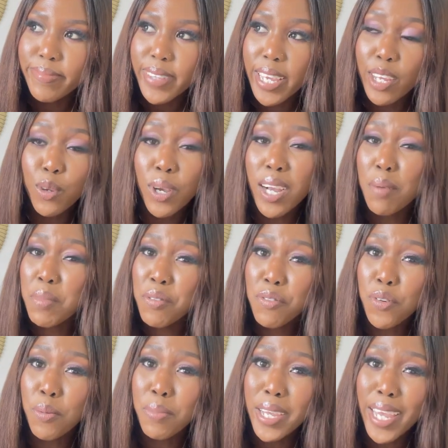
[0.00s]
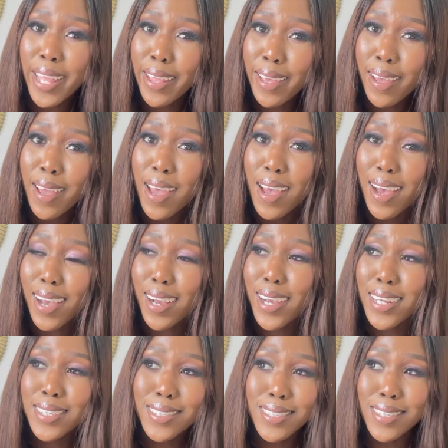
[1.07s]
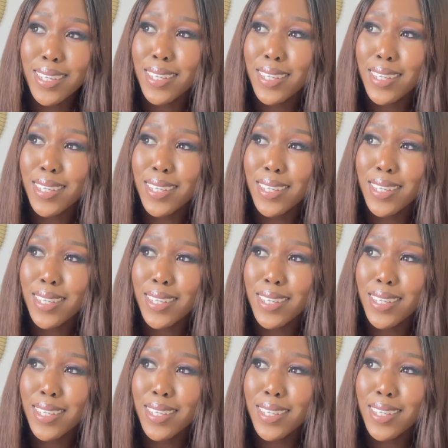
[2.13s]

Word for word: and you're coming from kenya a country